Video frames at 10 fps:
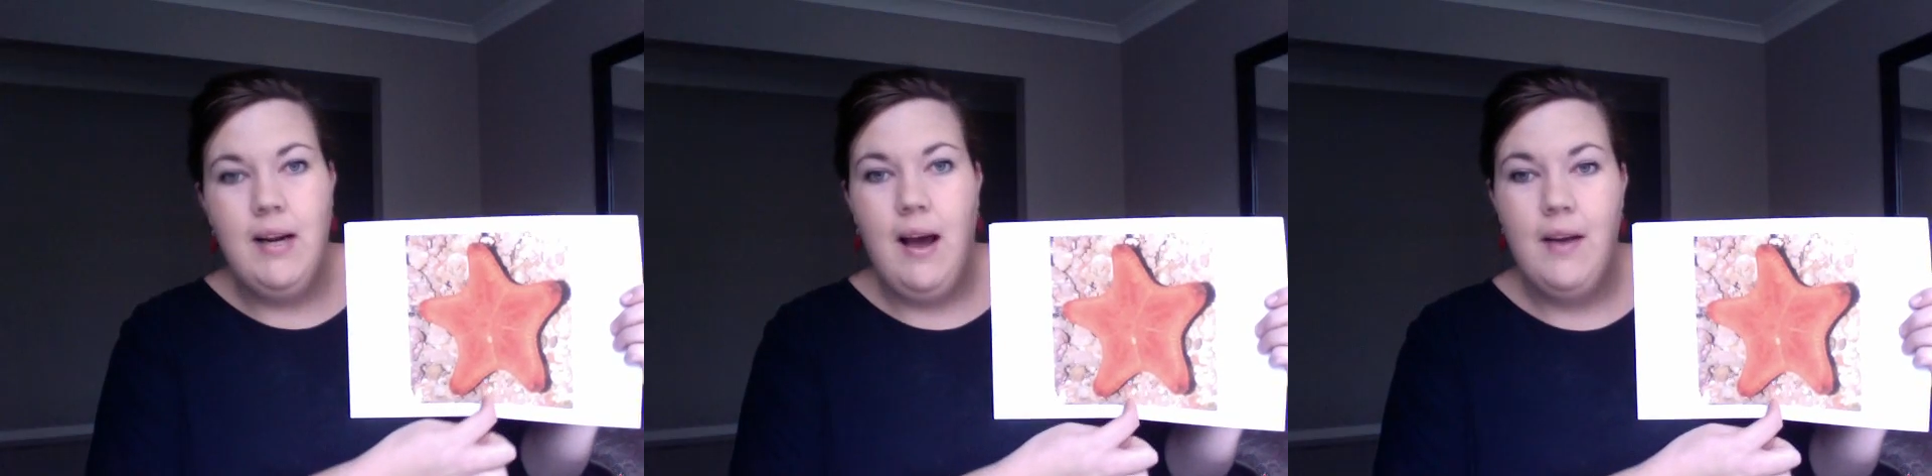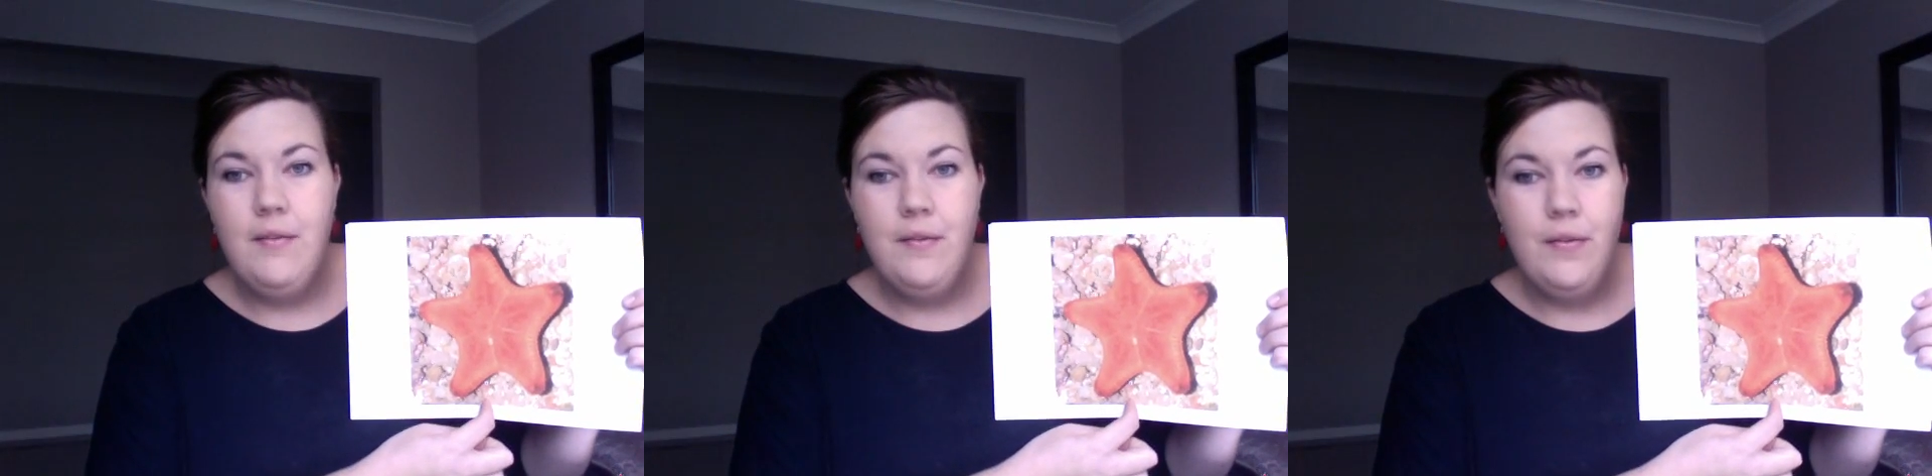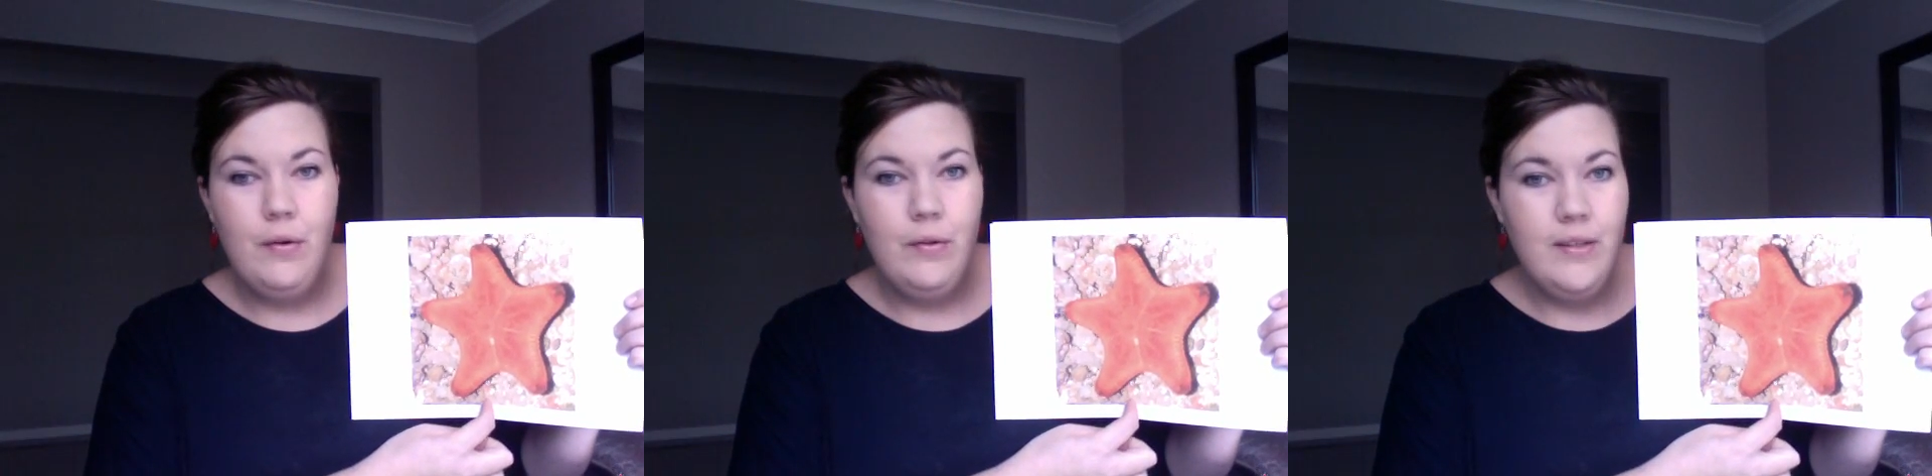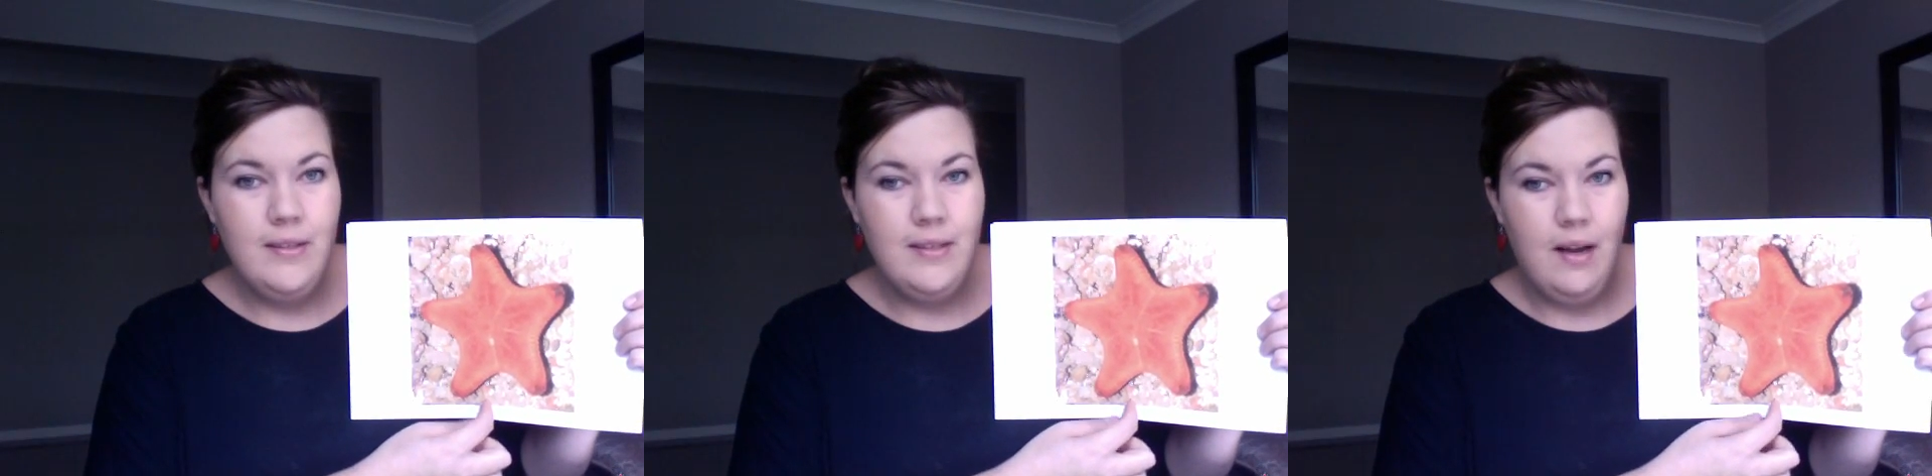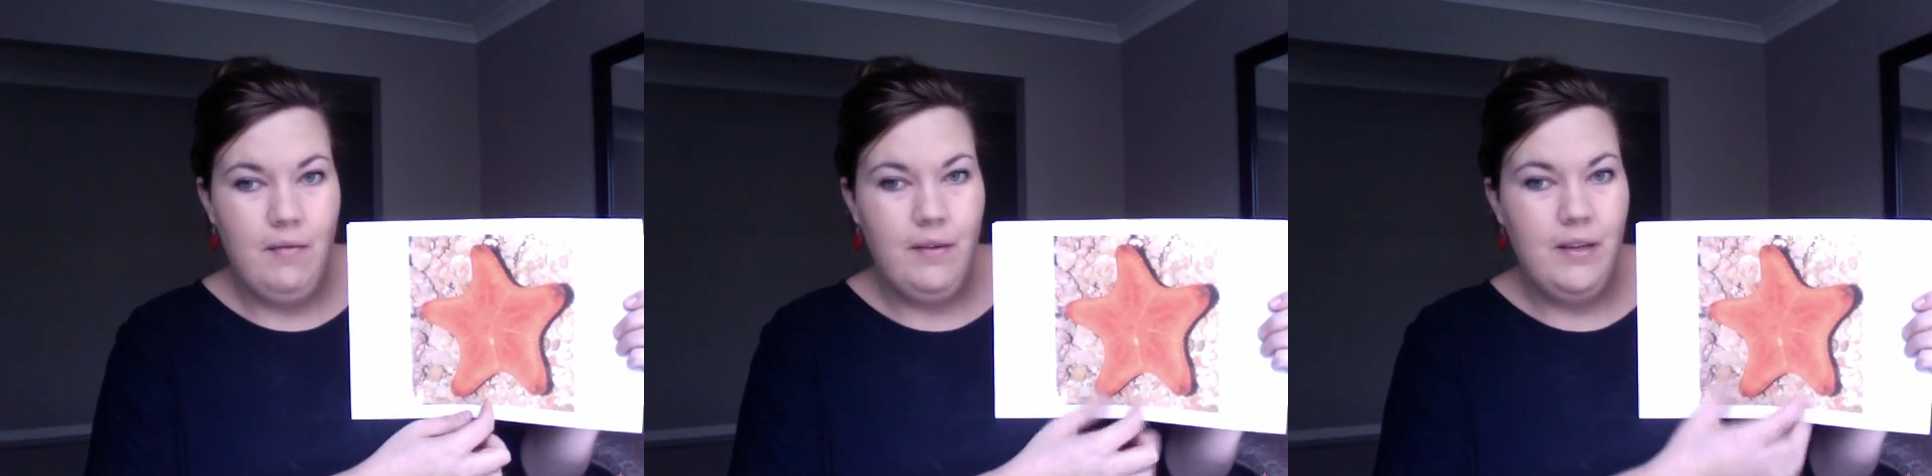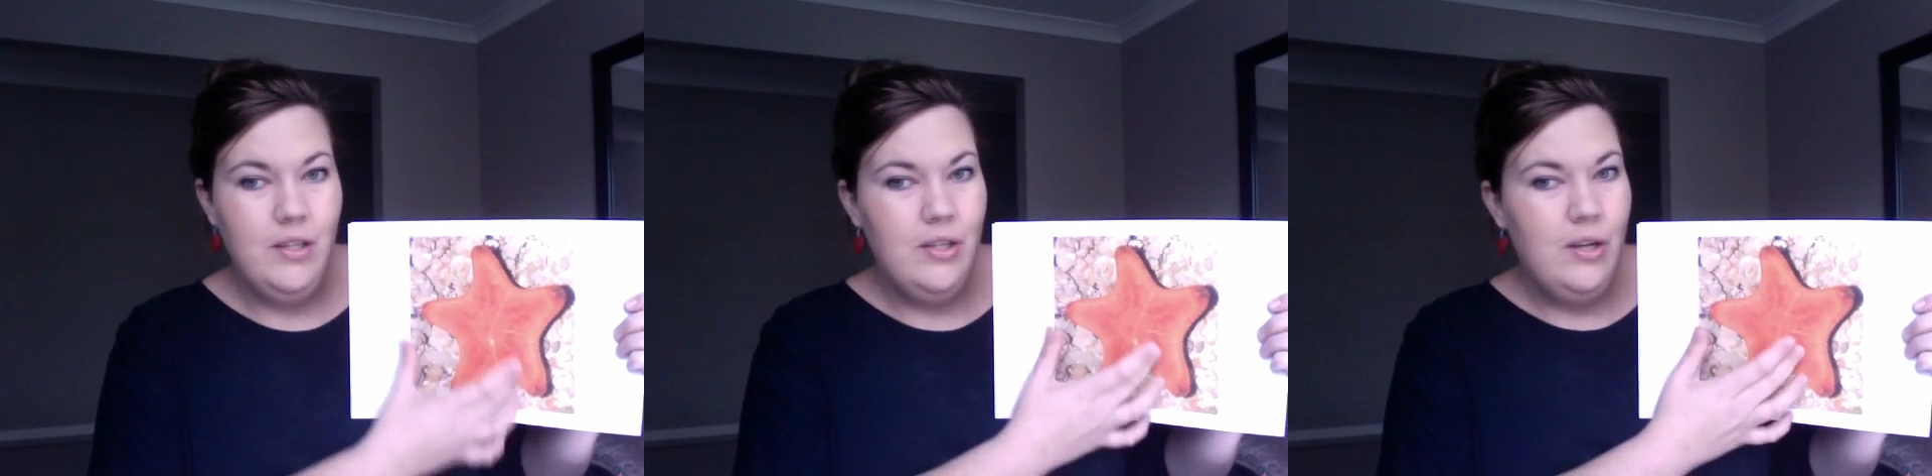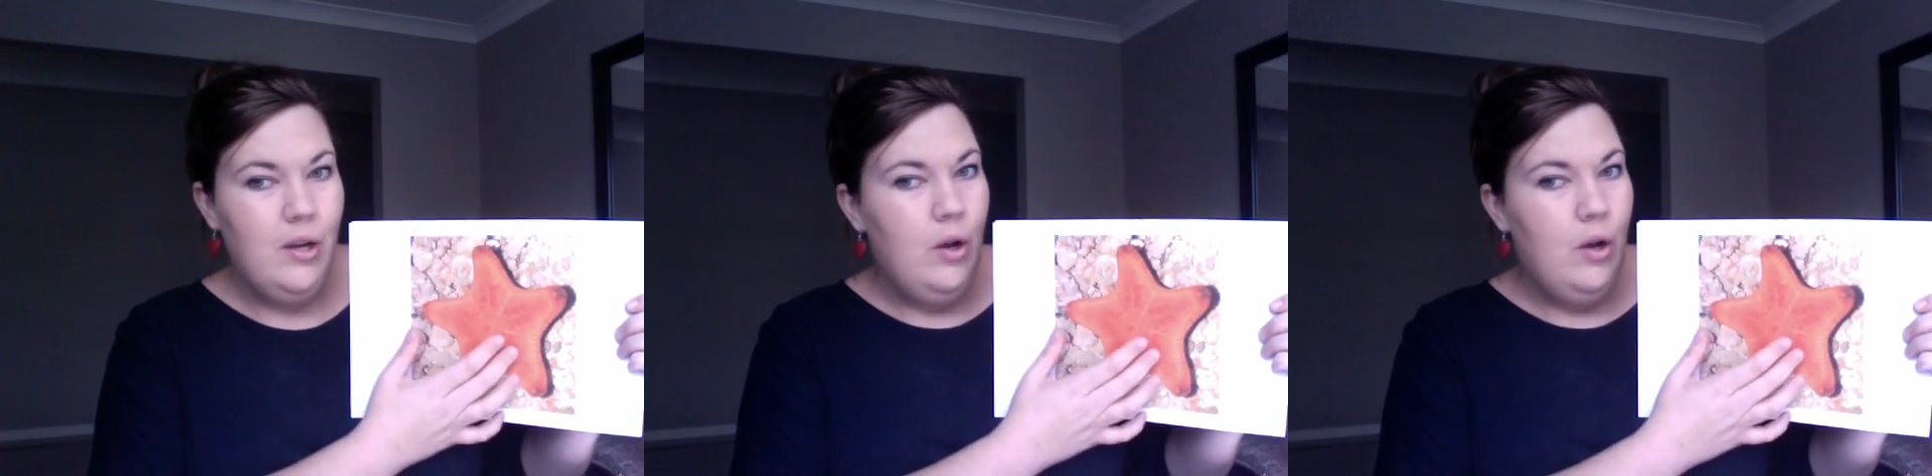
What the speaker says: line through the starfish,